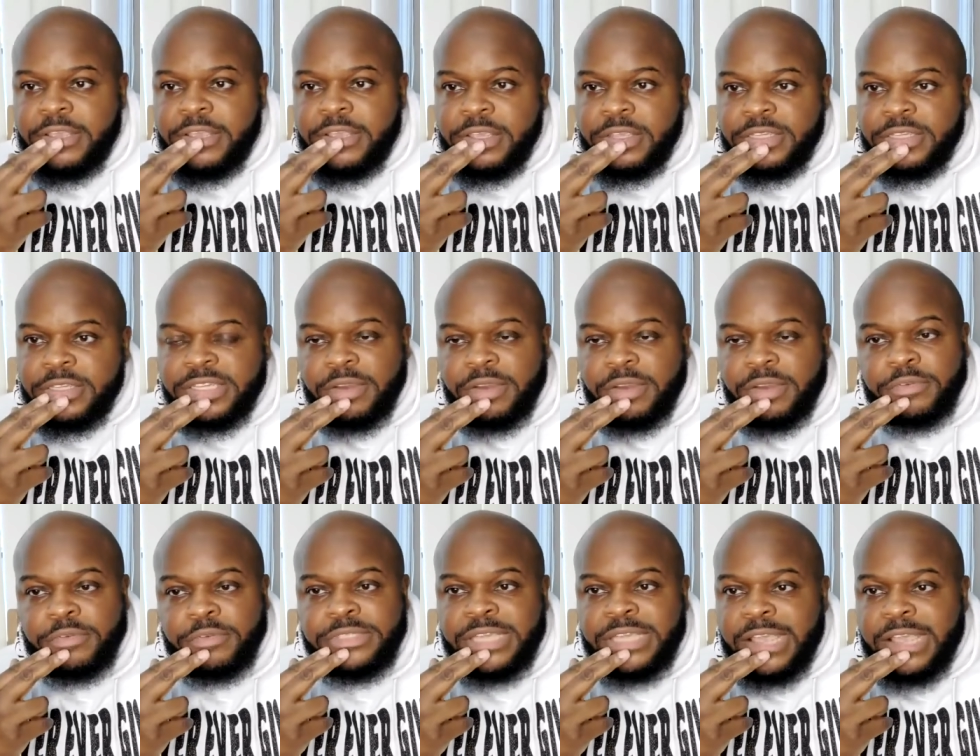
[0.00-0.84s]

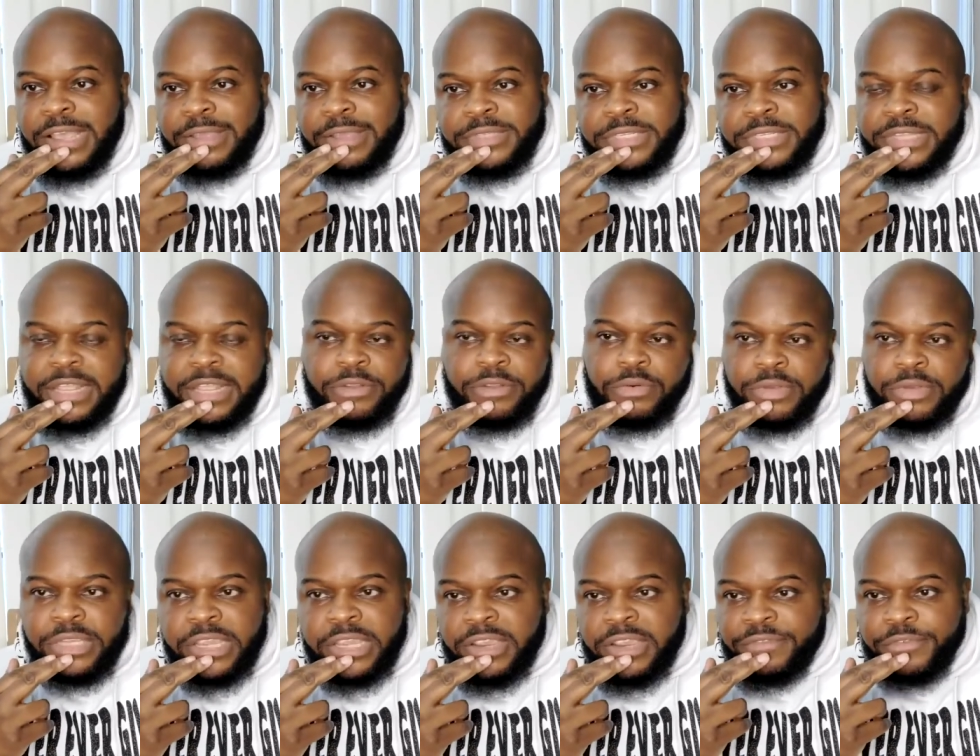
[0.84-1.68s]
several times that they
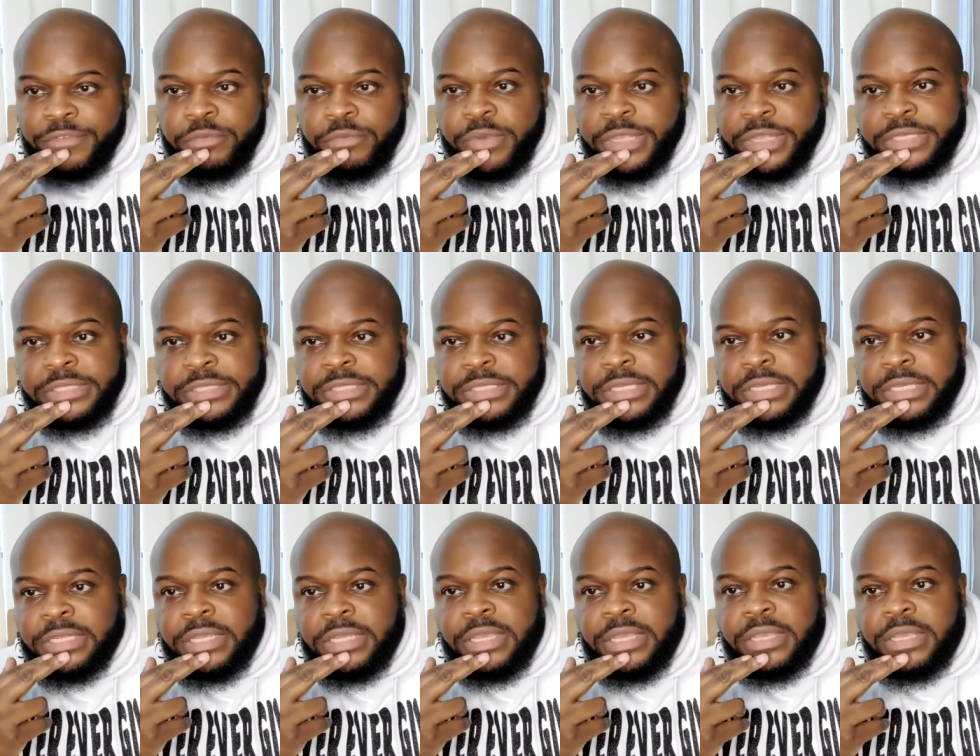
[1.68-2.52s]
don't care if you're
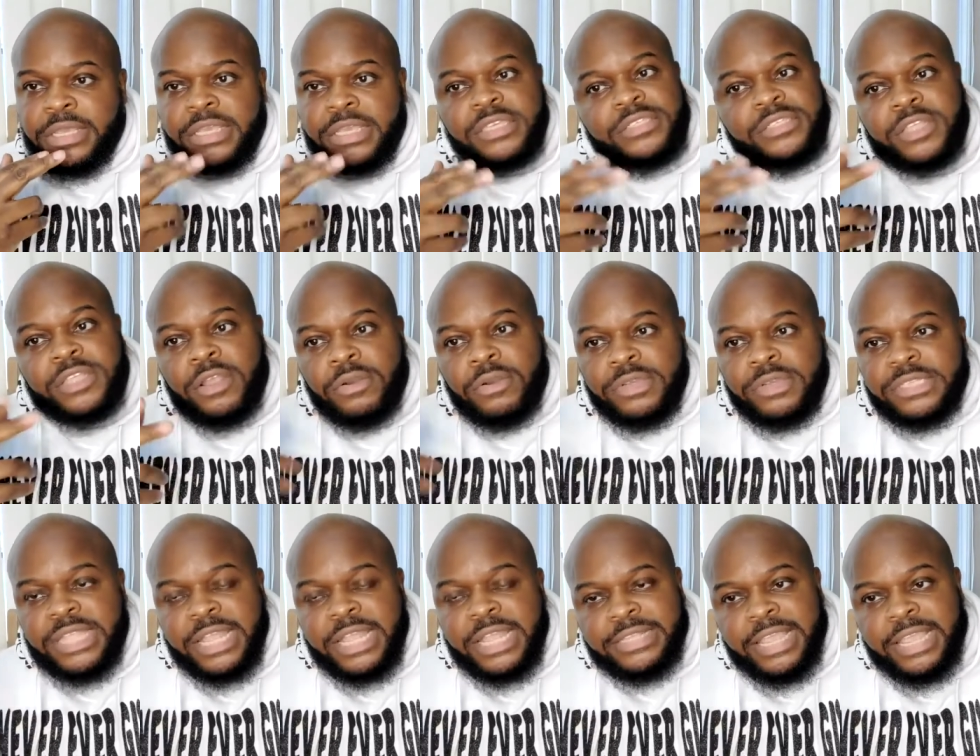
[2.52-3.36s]
innocent as long
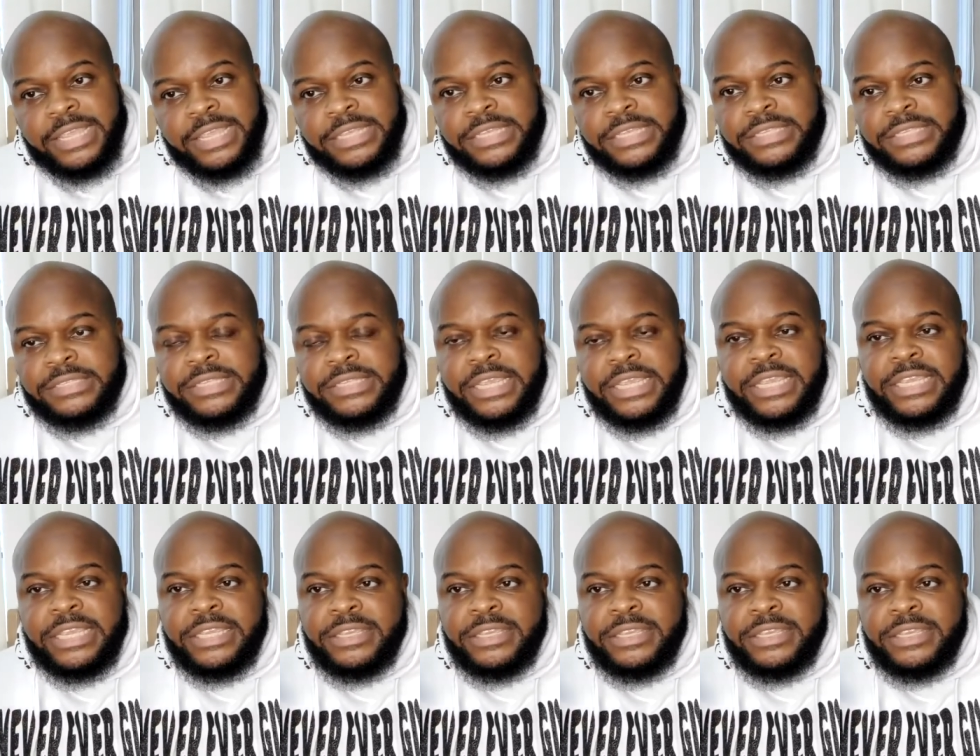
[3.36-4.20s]
as that they can
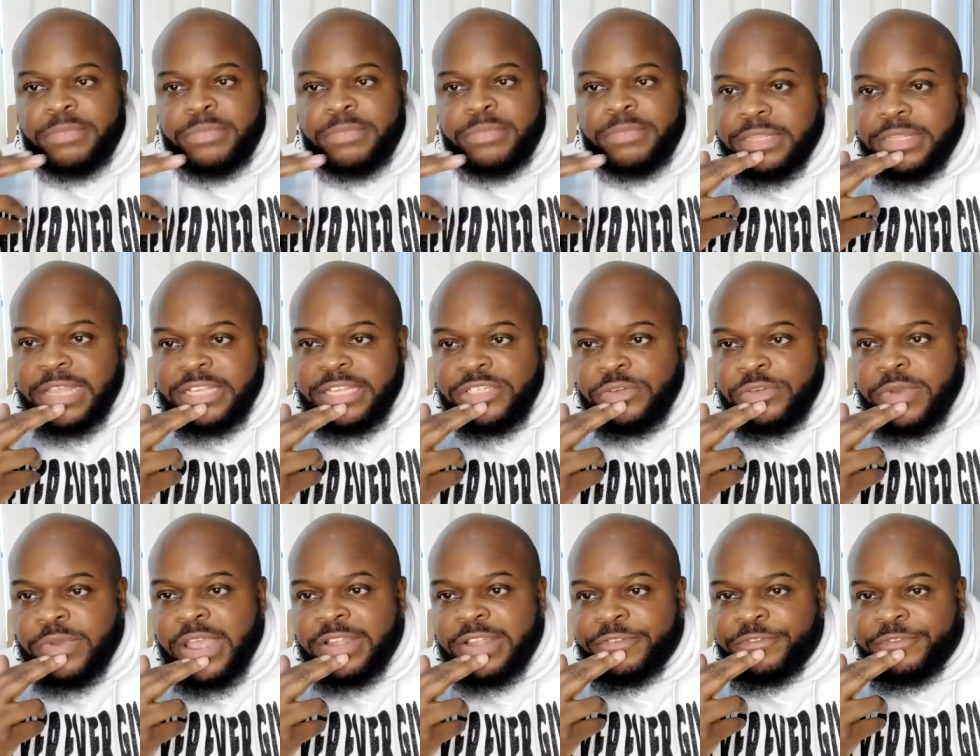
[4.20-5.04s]
deem that you
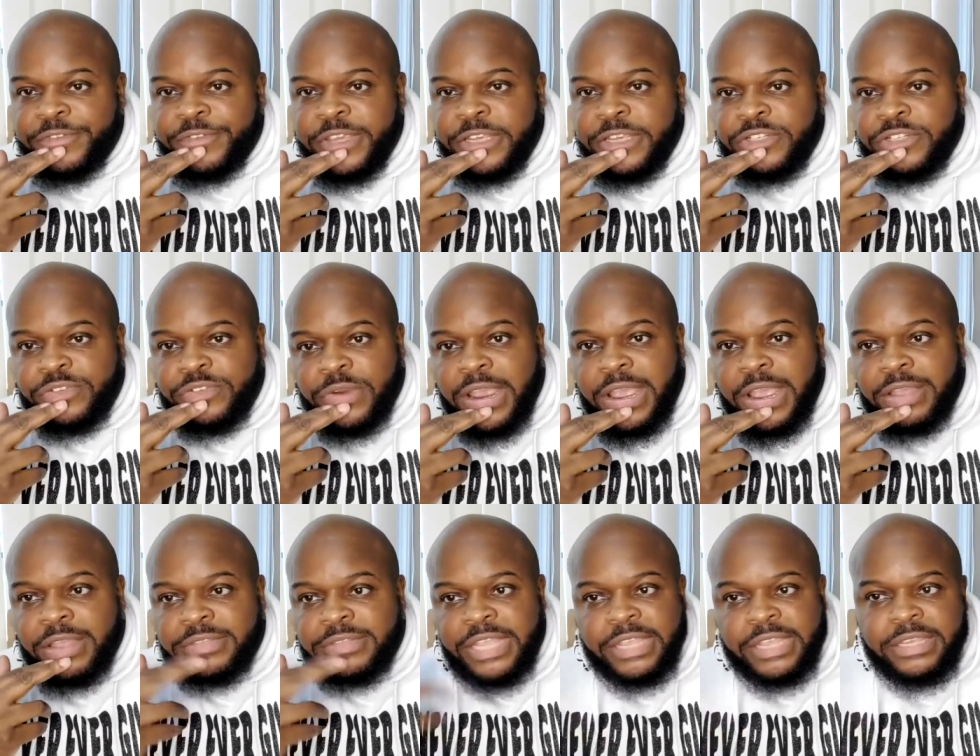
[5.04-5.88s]
had a fair
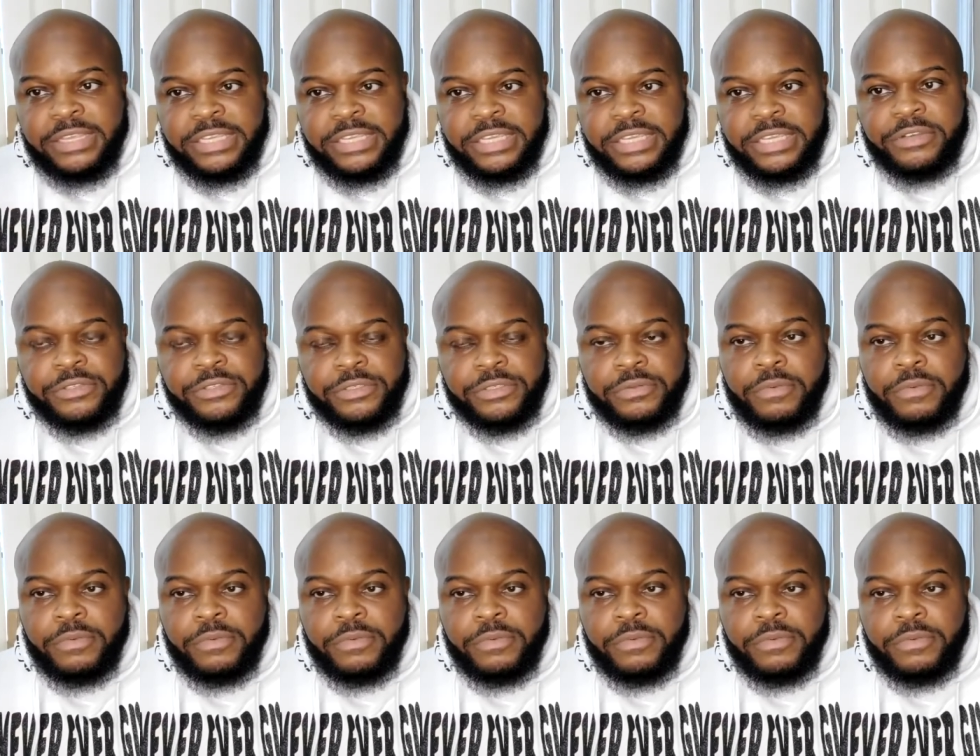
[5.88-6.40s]
trial, they could kill you.